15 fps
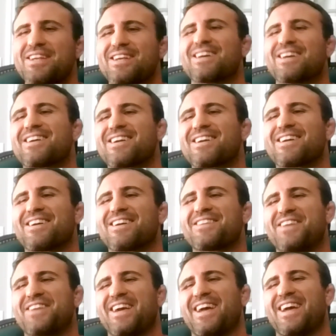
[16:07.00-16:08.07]
excited are you
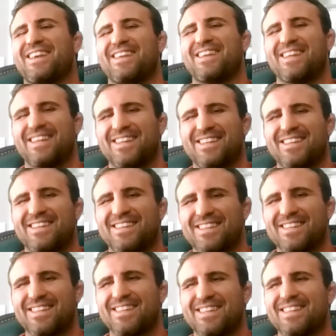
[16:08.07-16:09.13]
about being in a film?